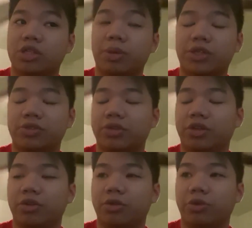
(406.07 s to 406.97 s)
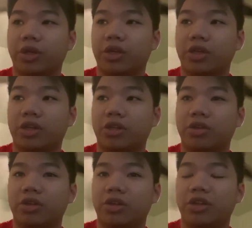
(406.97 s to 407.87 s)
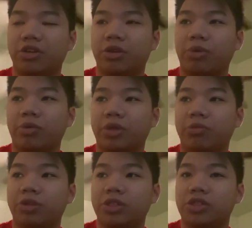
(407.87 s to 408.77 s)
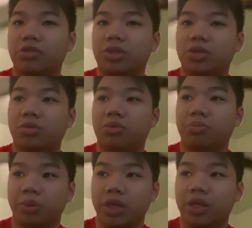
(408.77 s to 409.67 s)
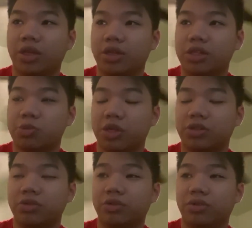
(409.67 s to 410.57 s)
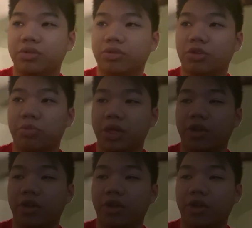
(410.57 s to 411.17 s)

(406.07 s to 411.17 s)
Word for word: special in their own way, and the Day Network really pushes you to be special or be